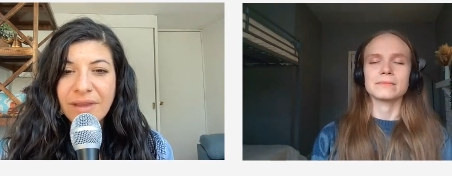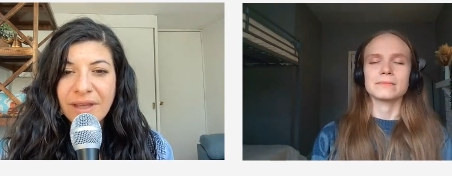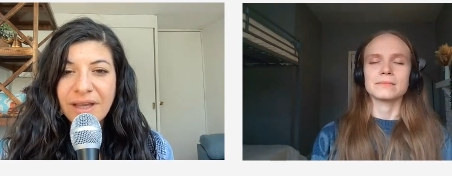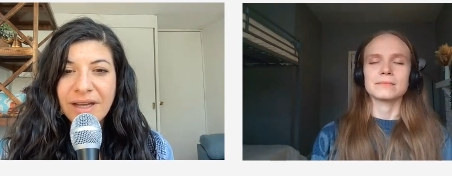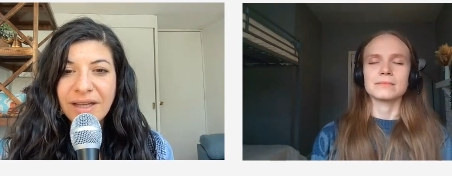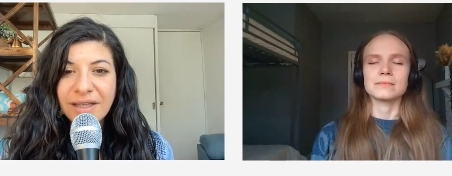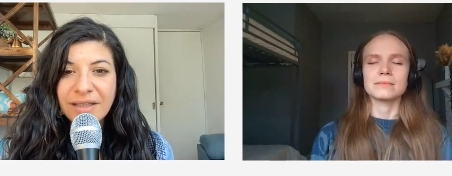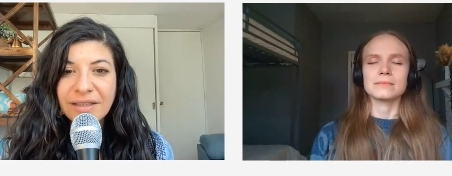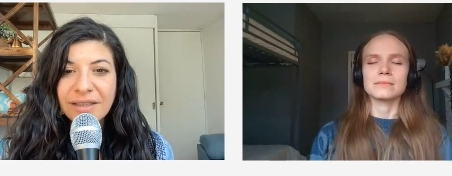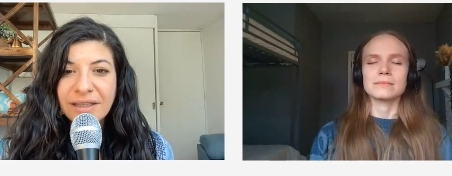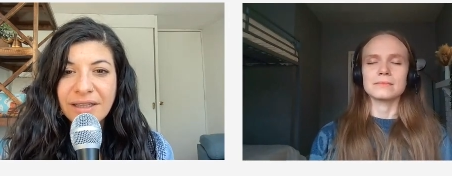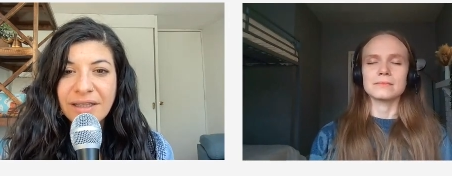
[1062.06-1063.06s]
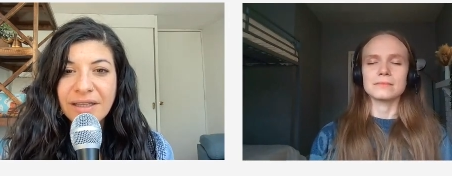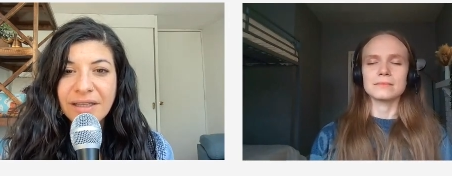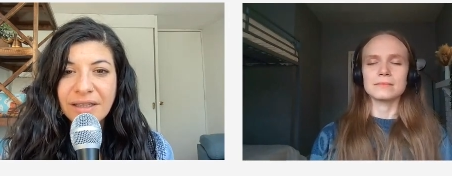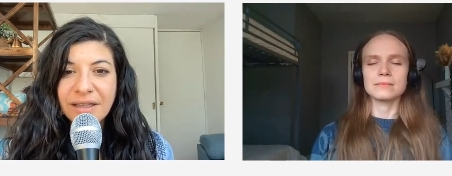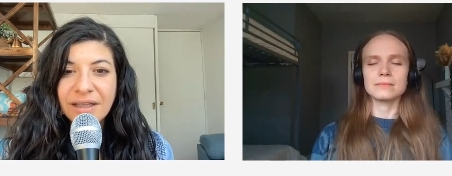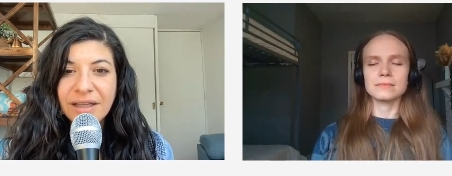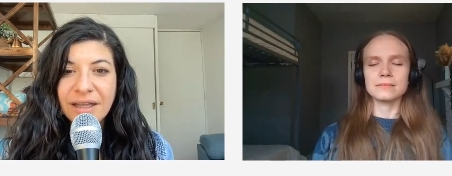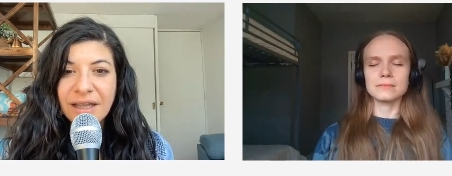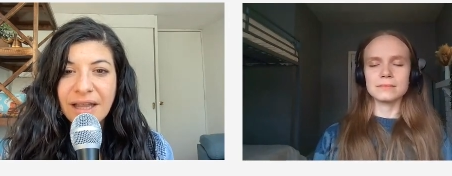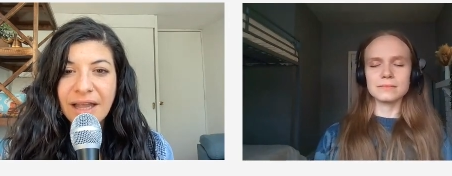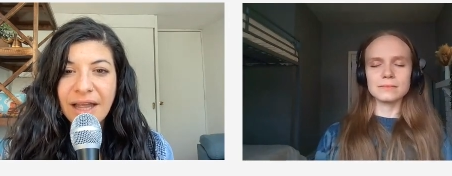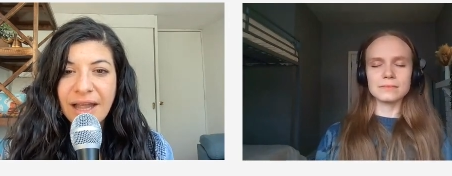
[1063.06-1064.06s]
Speaker 1: Yeah.
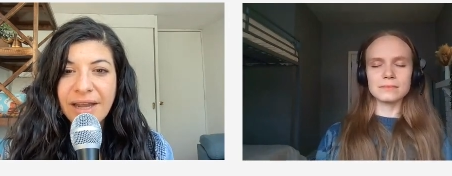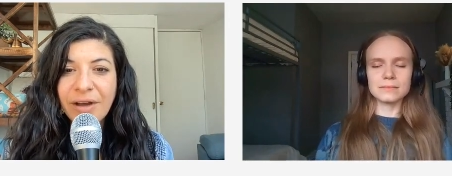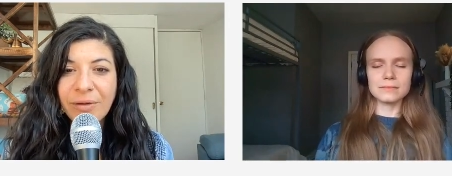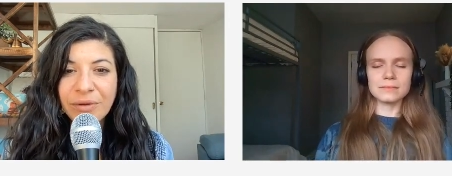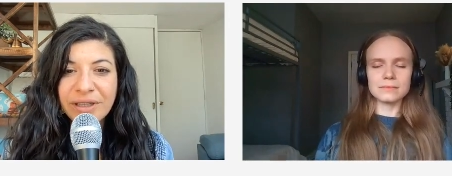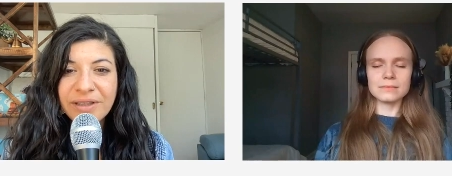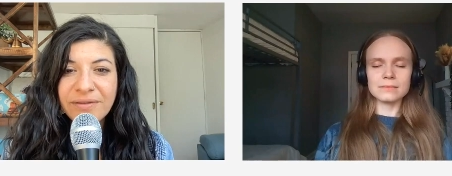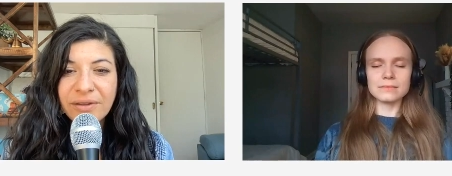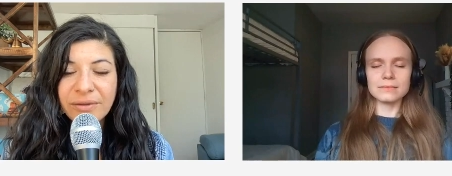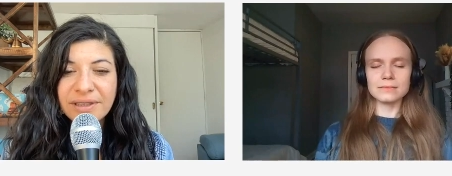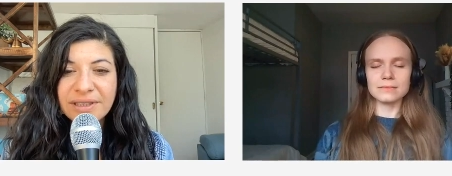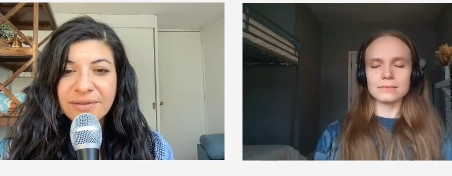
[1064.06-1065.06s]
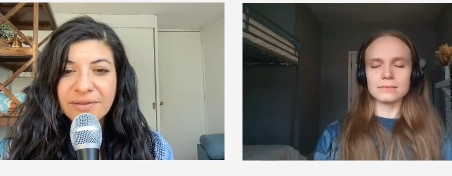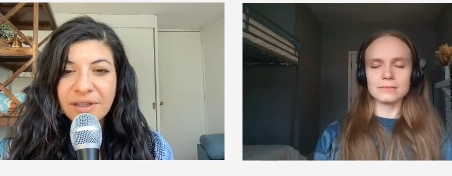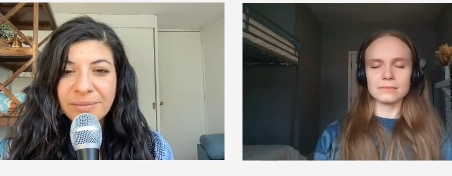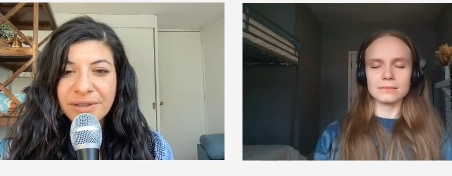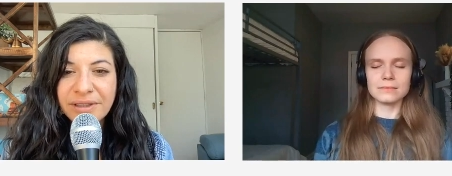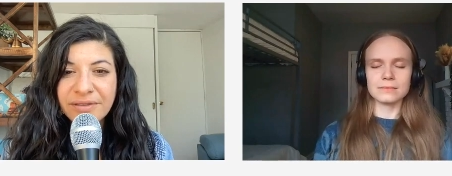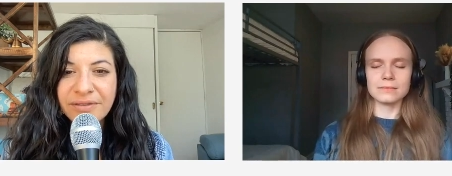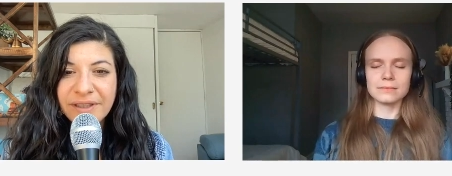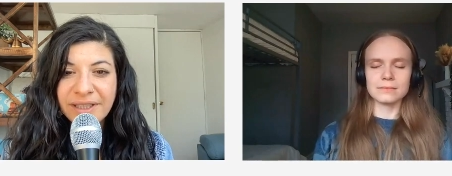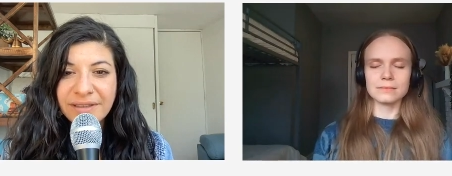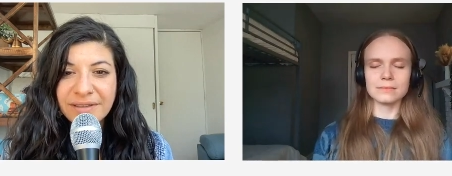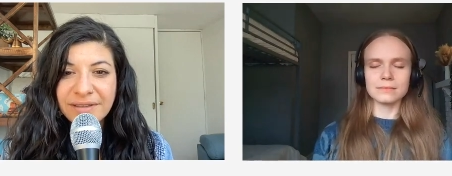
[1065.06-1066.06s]
And now bring the focus from your
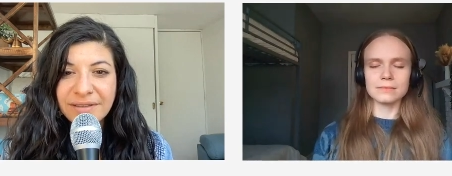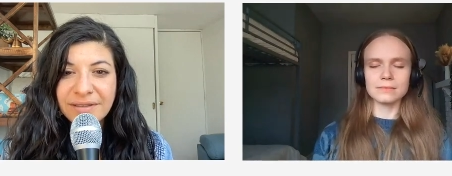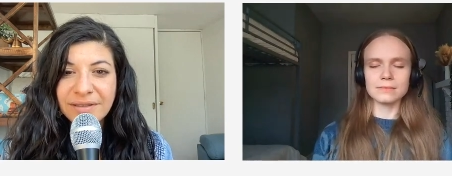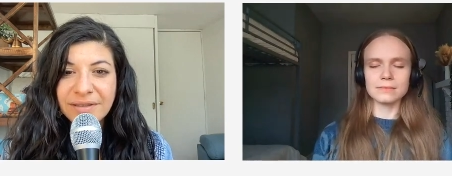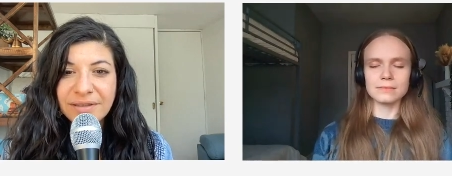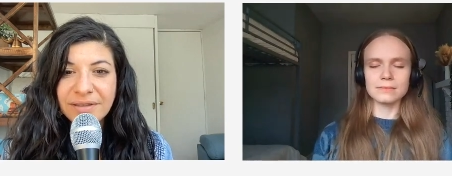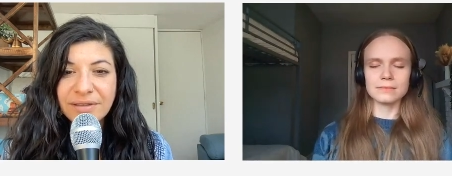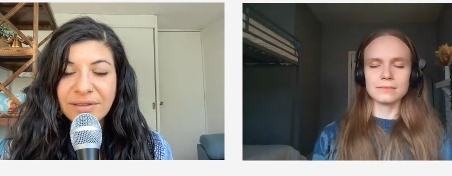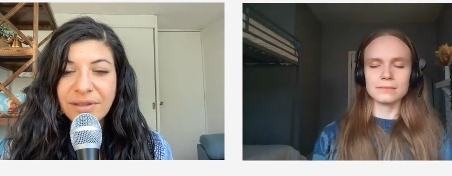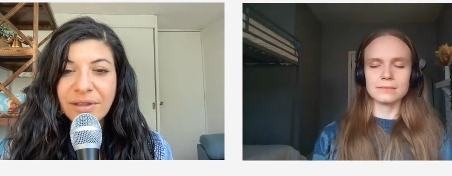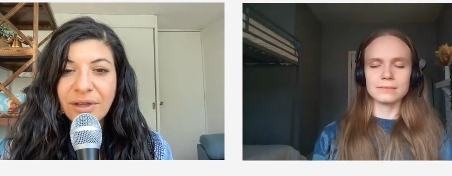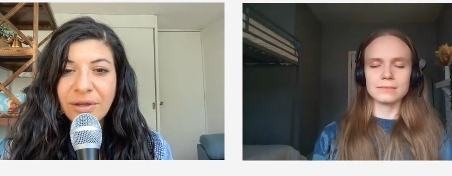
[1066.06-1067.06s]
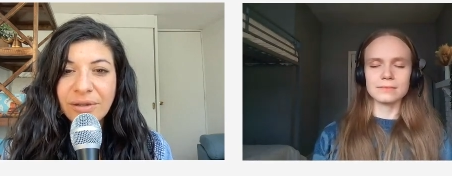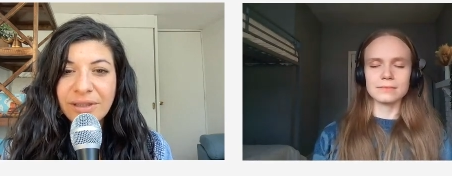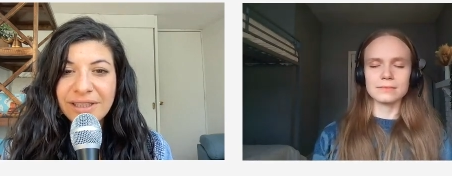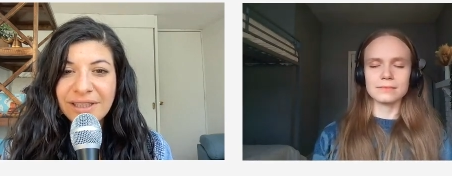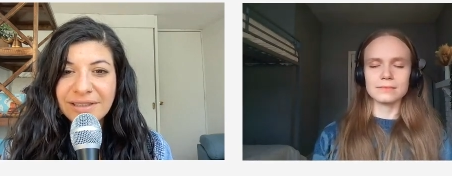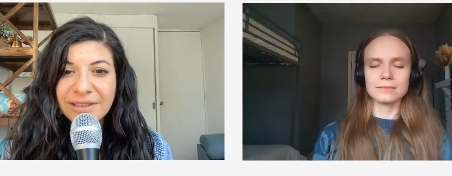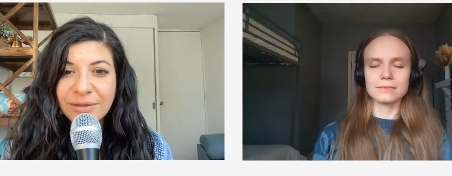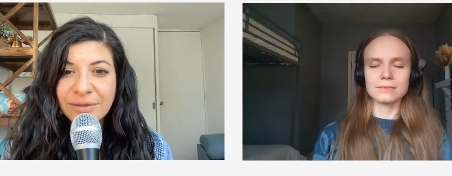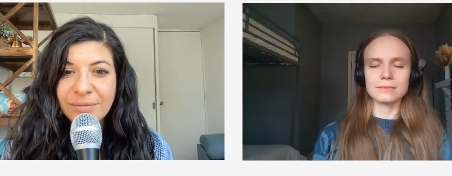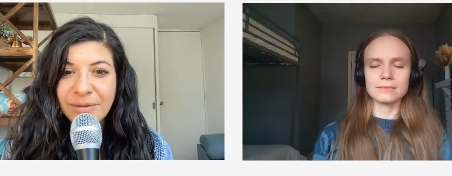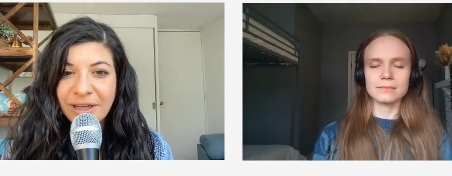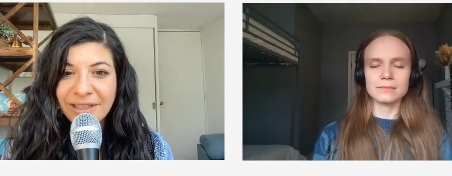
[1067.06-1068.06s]
feet. Slowly, let's do
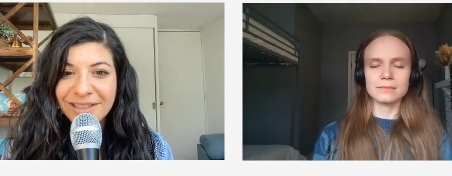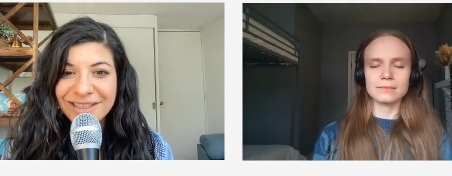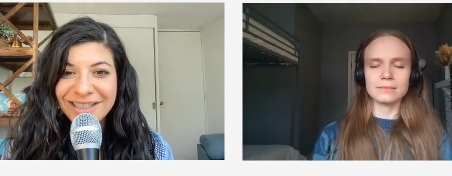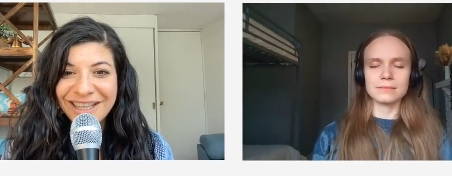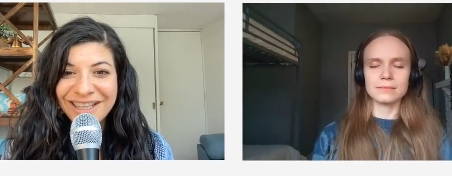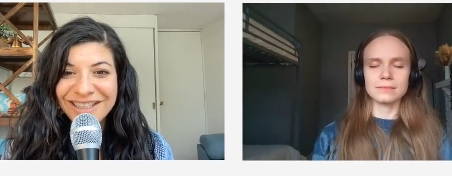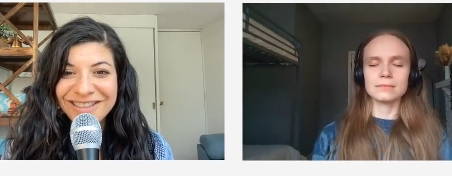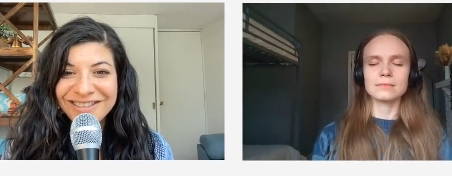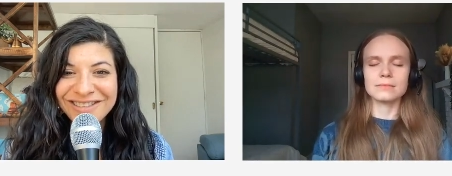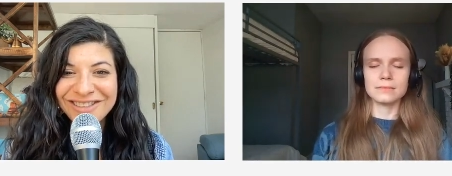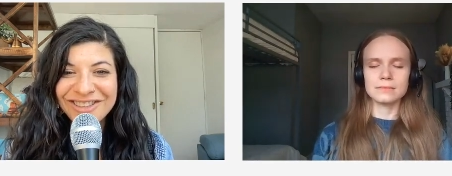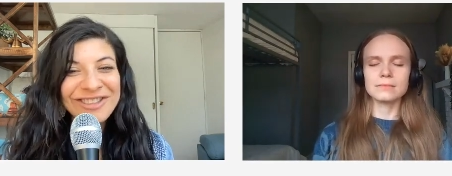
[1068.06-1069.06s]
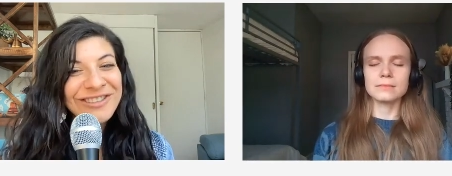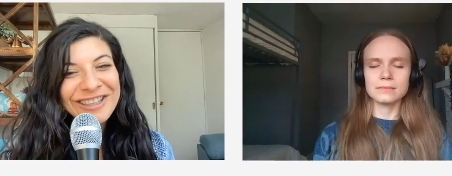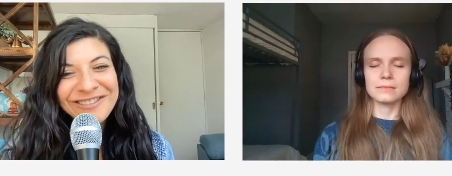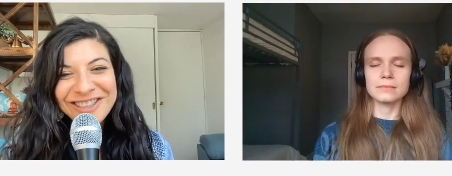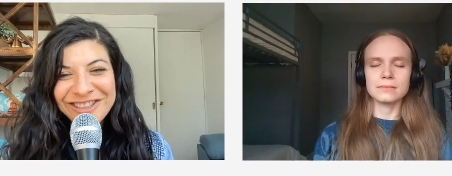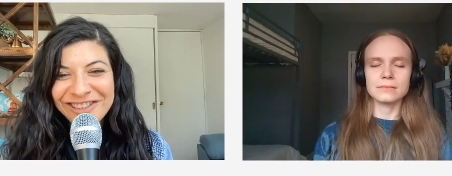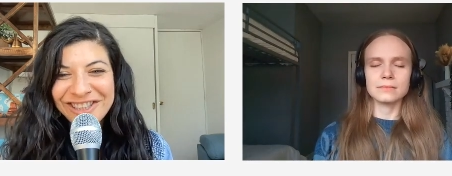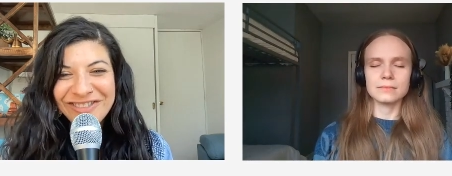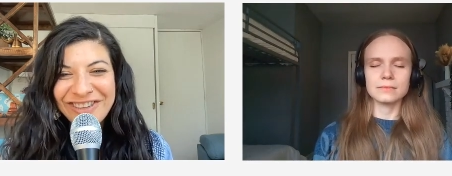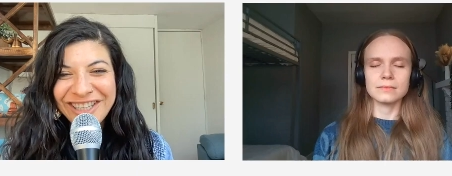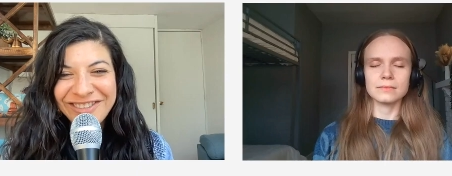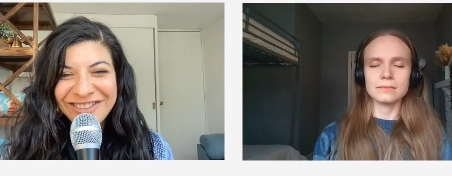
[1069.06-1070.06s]
a body scan, the way we do in
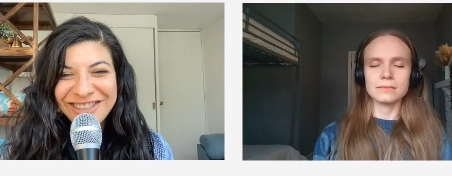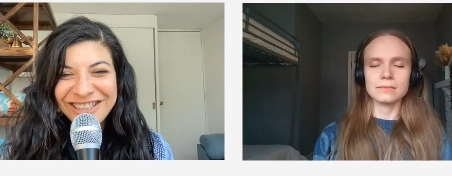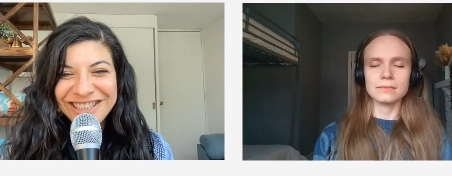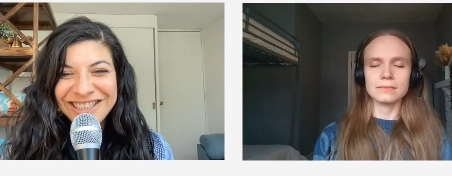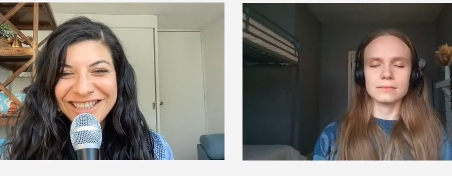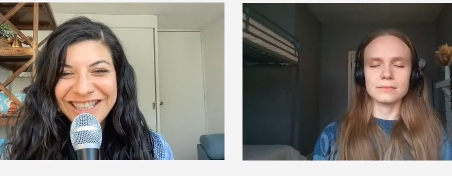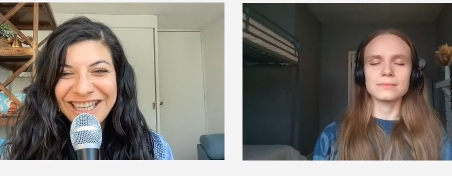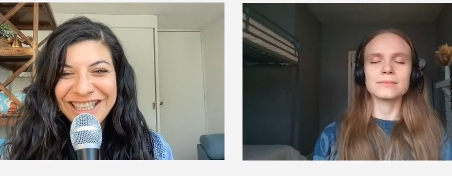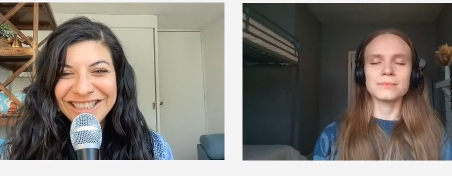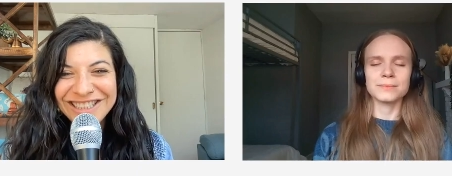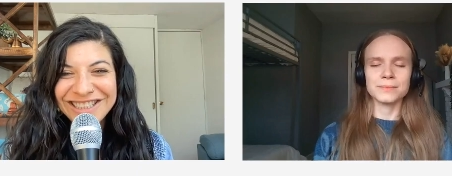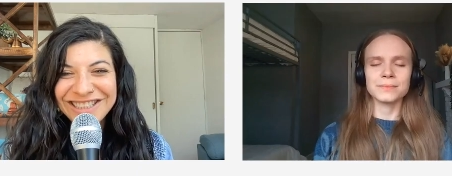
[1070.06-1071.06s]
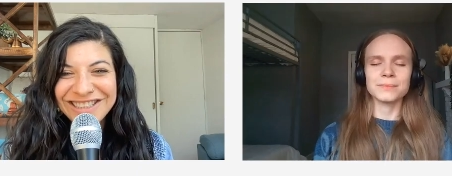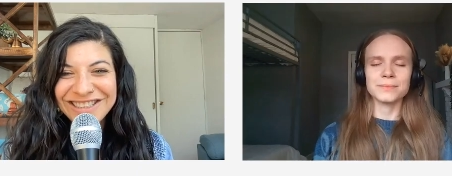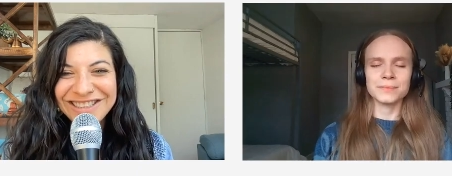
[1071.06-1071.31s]
our mindfulness class.